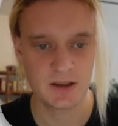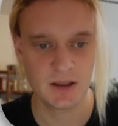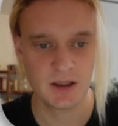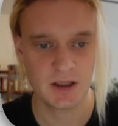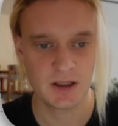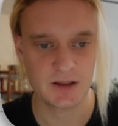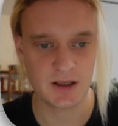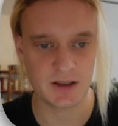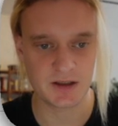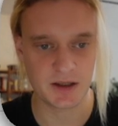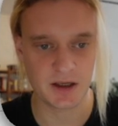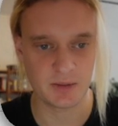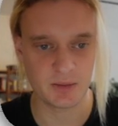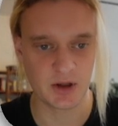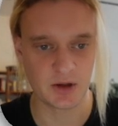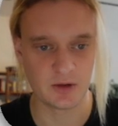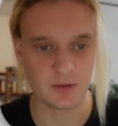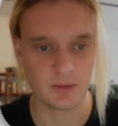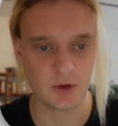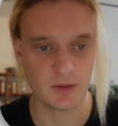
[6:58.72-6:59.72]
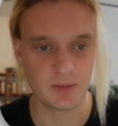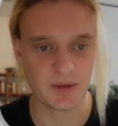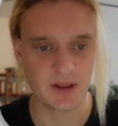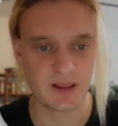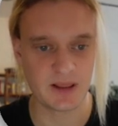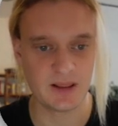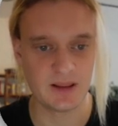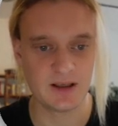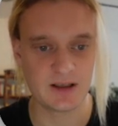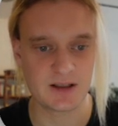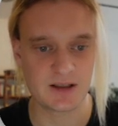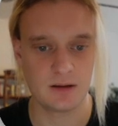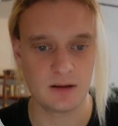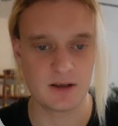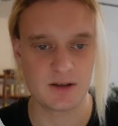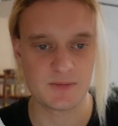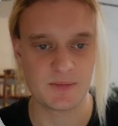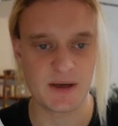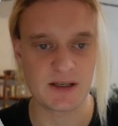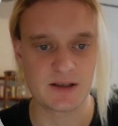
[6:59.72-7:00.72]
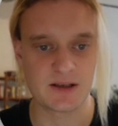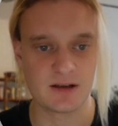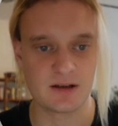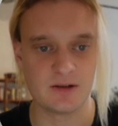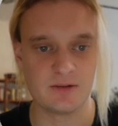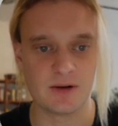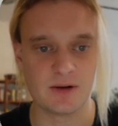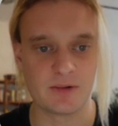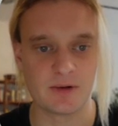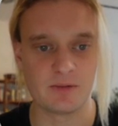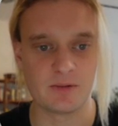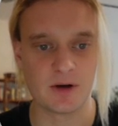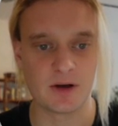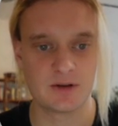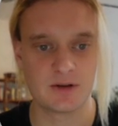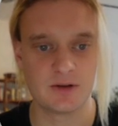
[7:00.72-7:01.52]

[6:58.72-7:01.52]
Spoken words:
touch it up a little more, but this is basically what we want